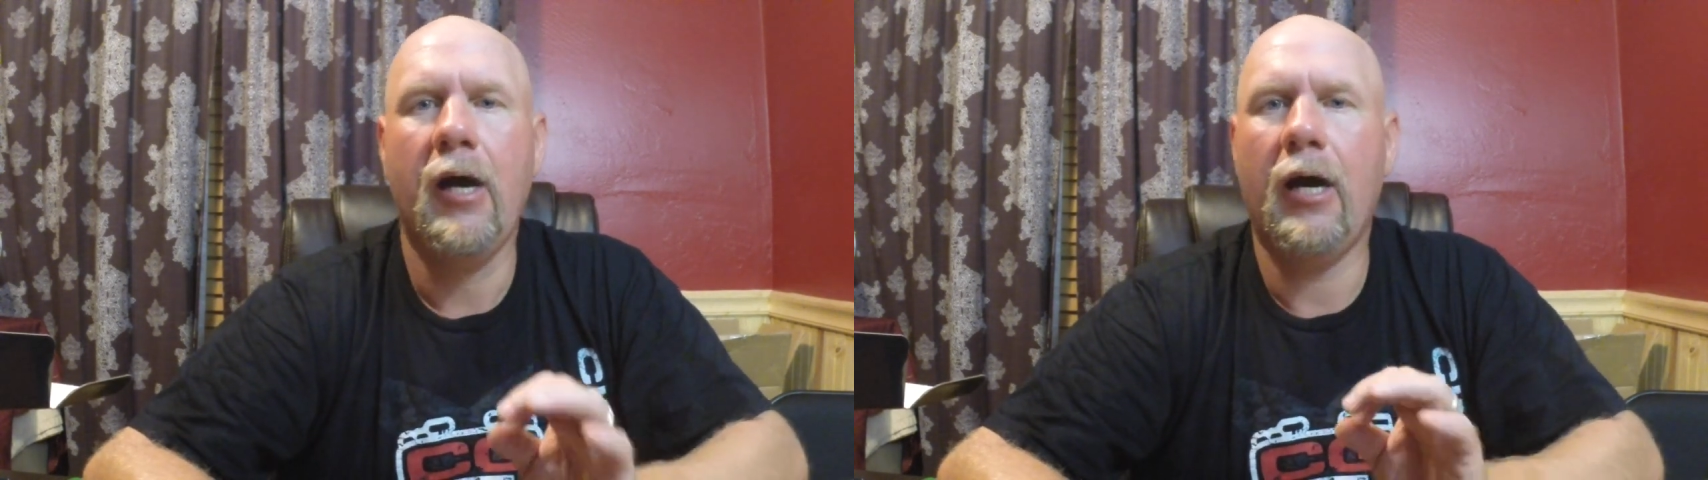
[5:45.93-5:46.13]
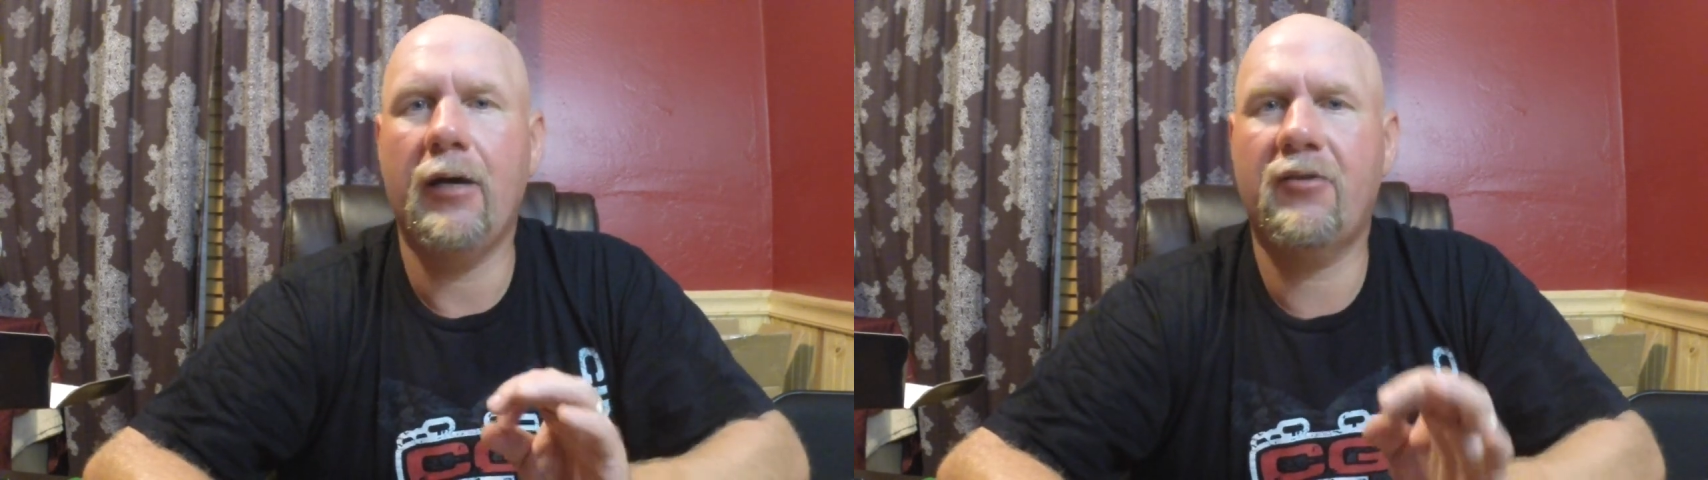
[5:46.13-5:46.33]

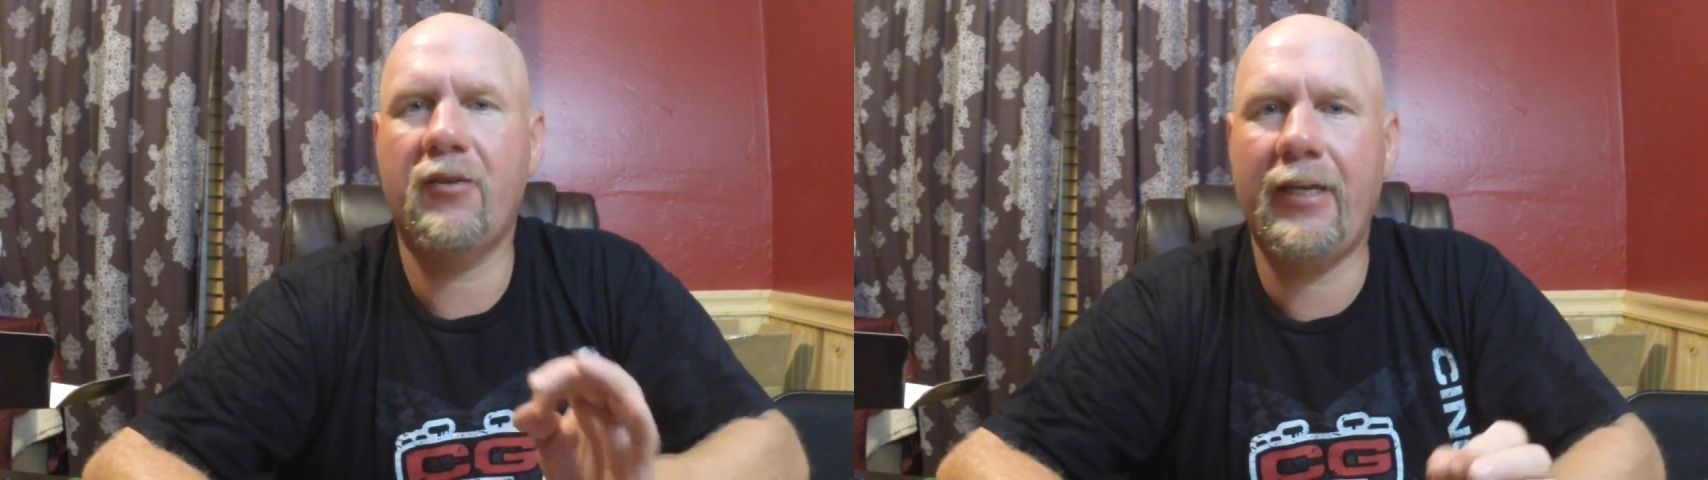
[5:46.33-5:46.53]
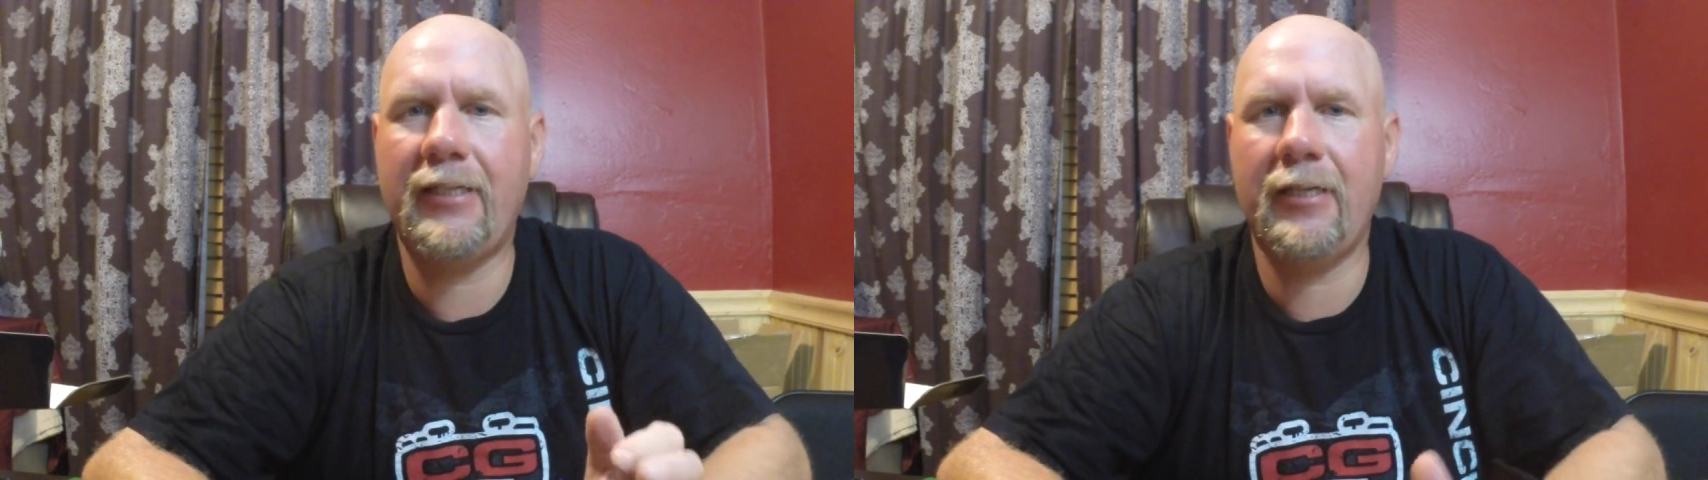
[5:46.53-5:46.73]
Uh, so
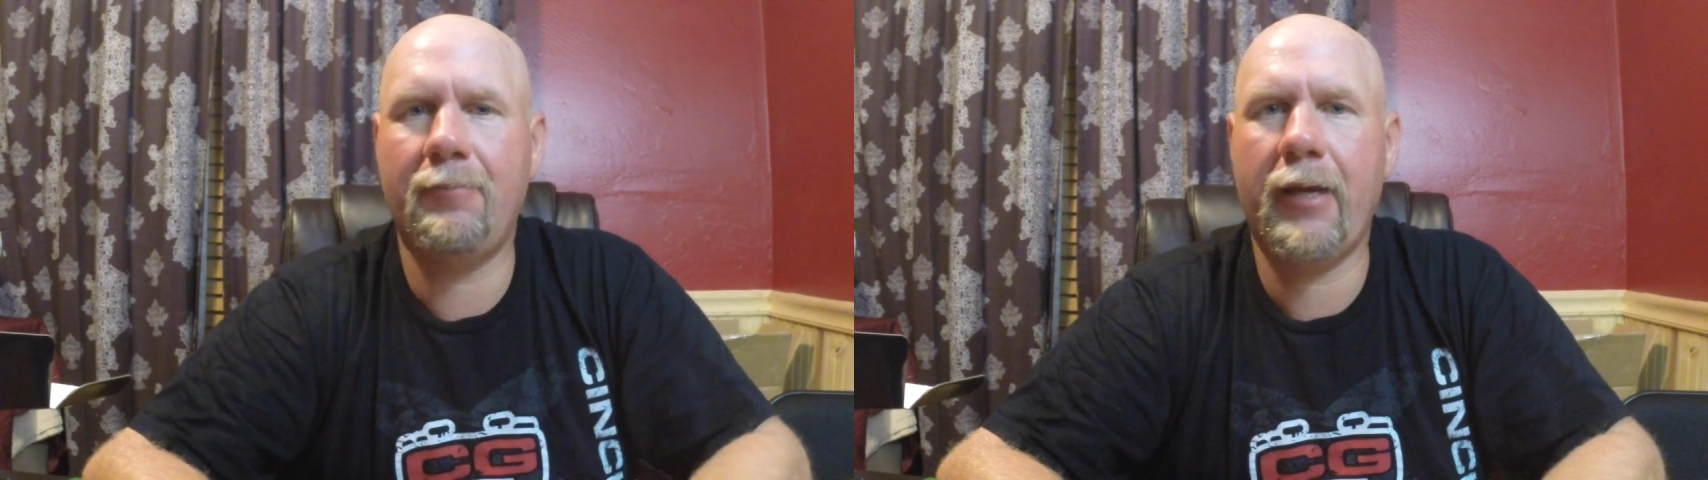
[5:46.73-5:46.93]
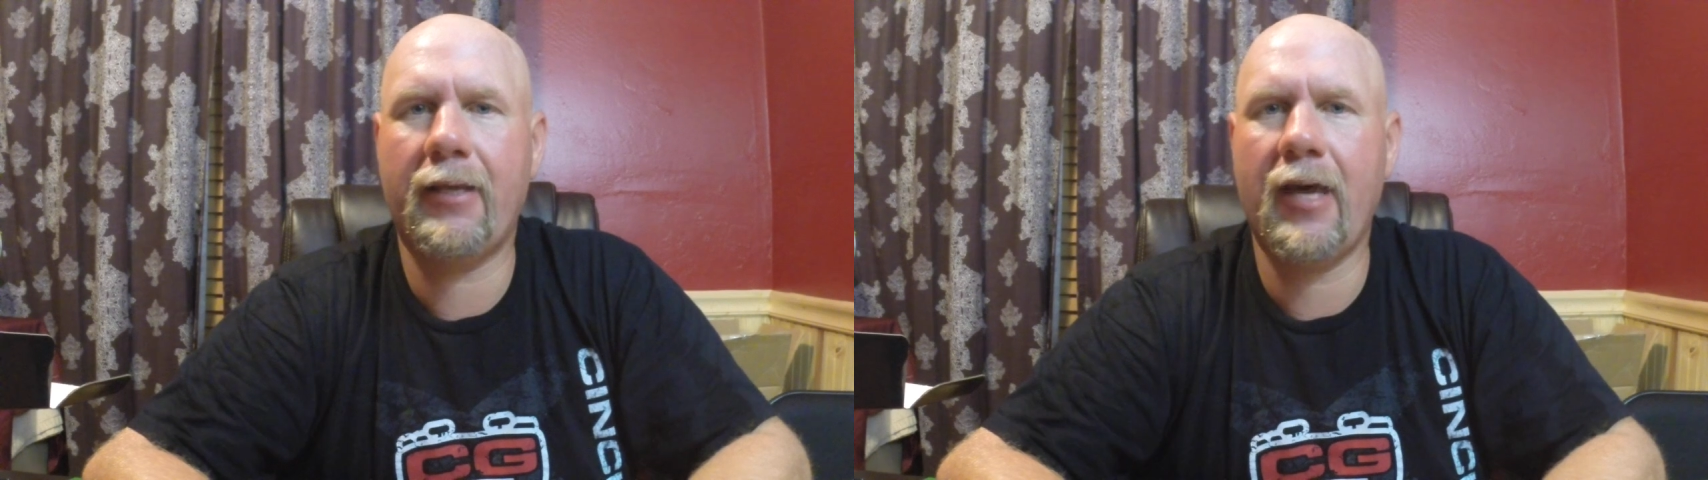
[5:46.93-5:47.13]
they
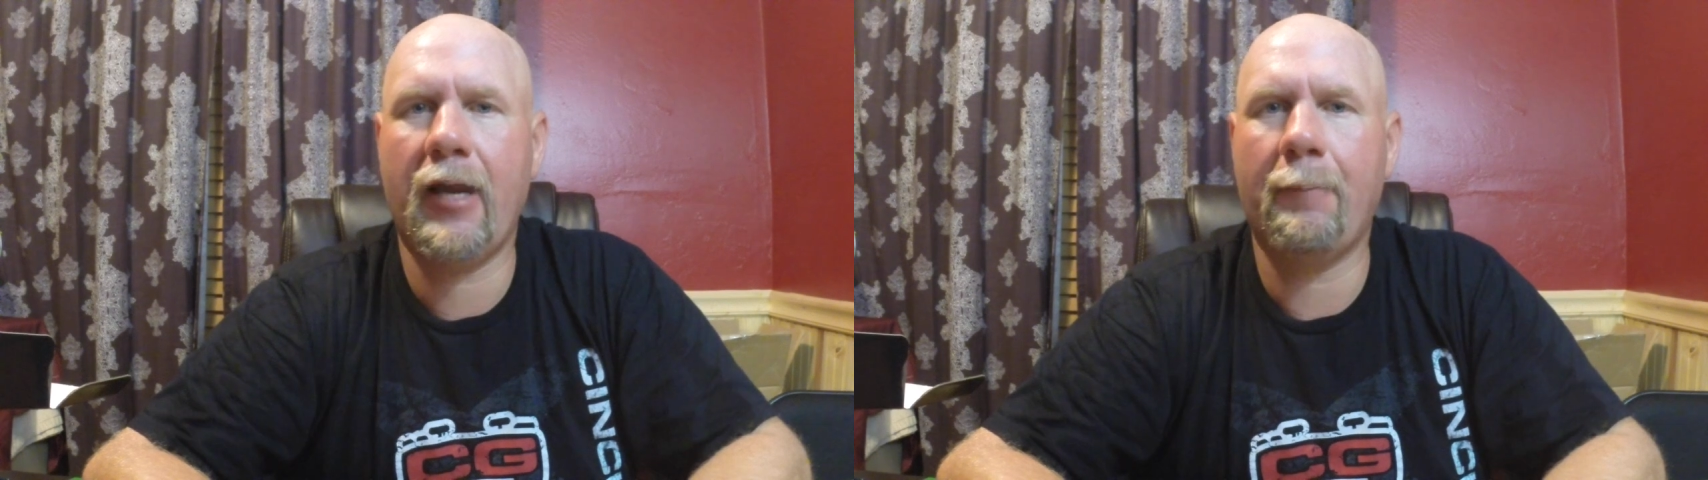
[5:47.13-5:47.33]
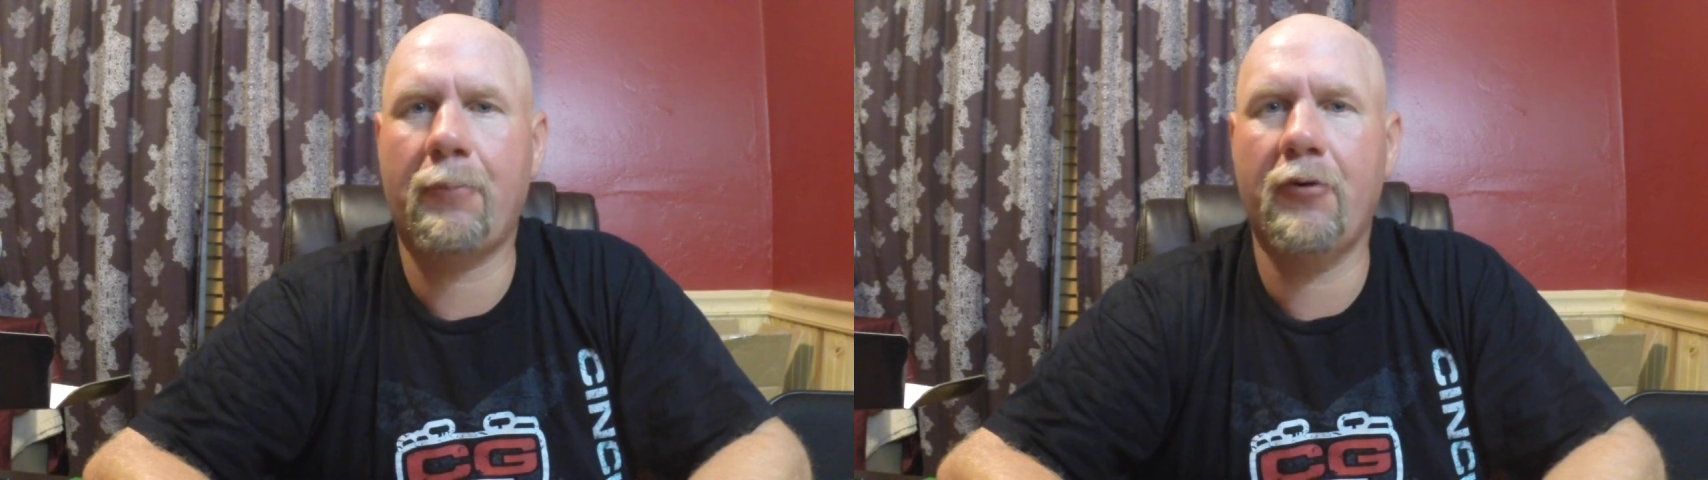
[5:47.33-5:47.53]
did make
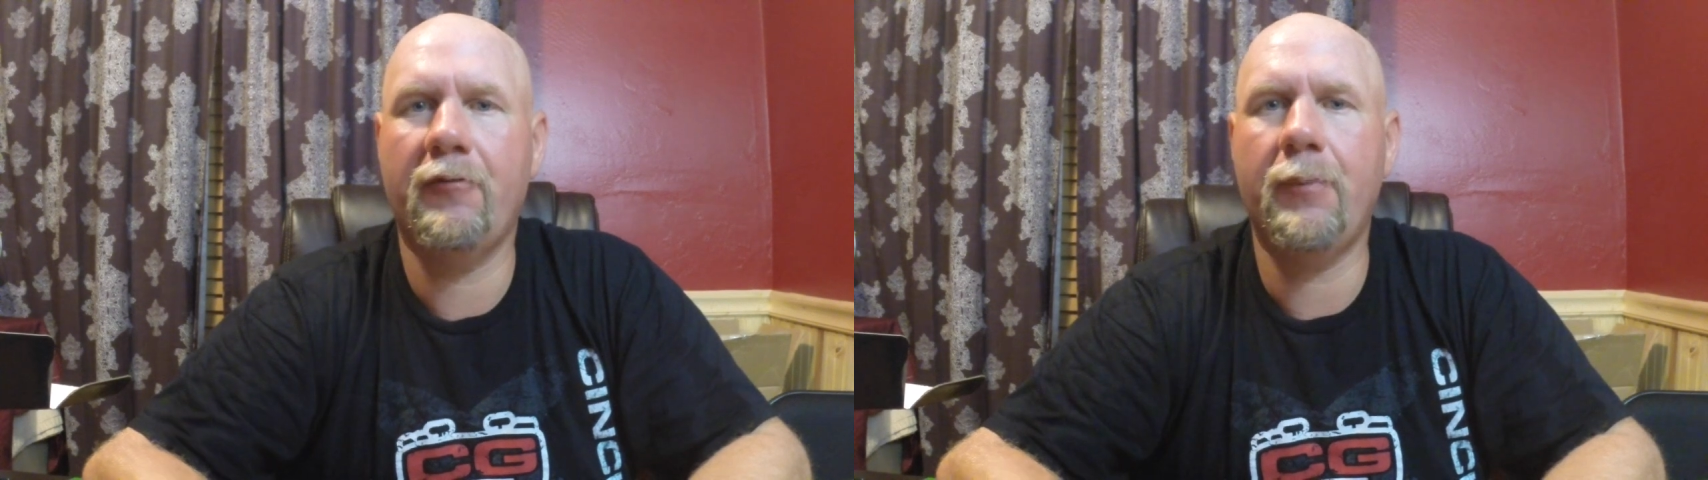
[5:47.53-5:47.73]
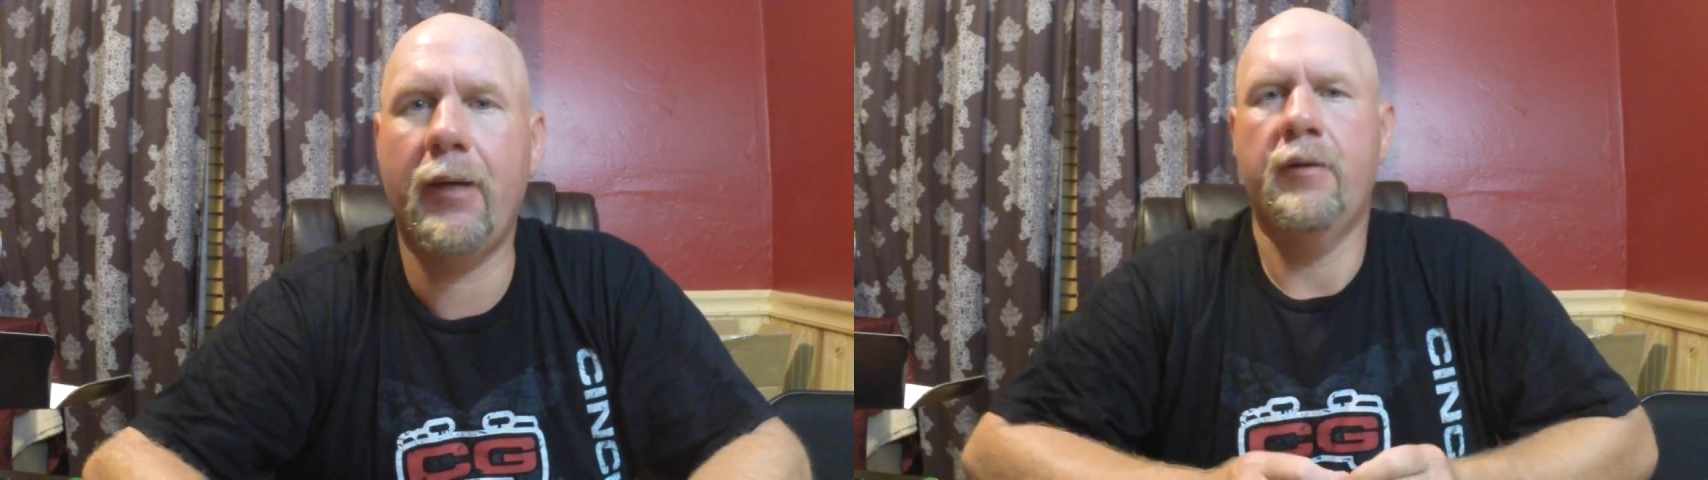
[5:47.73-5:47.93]
that
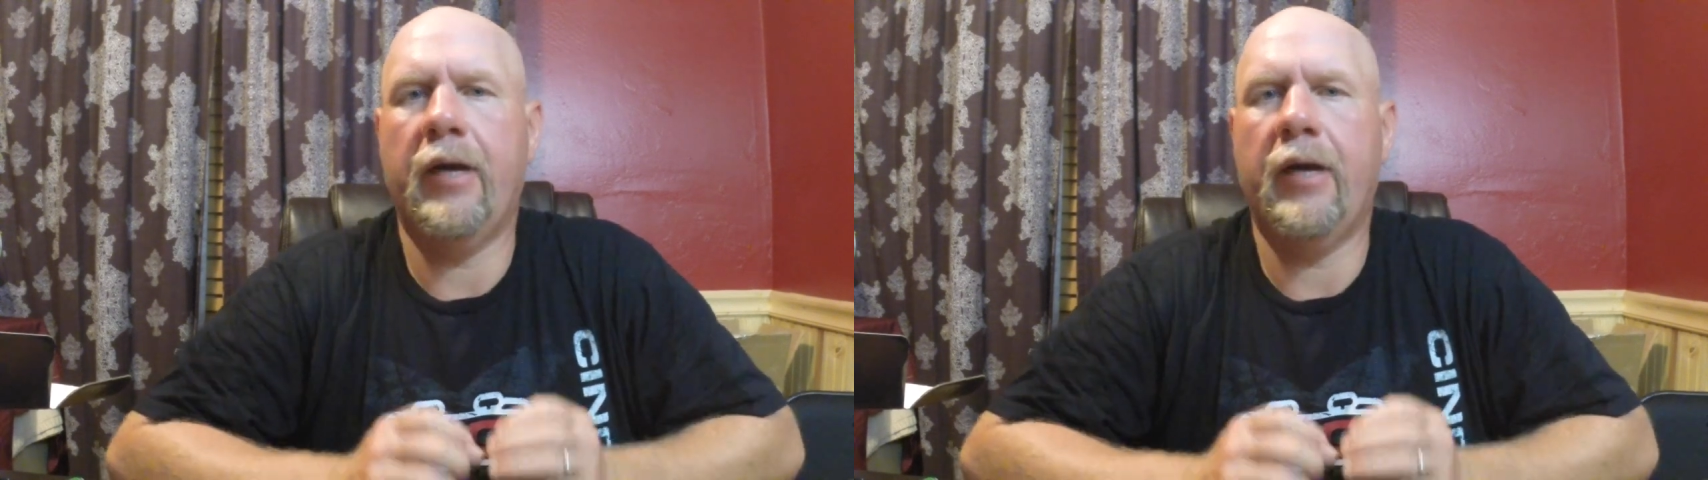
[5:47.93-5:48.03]
improvement.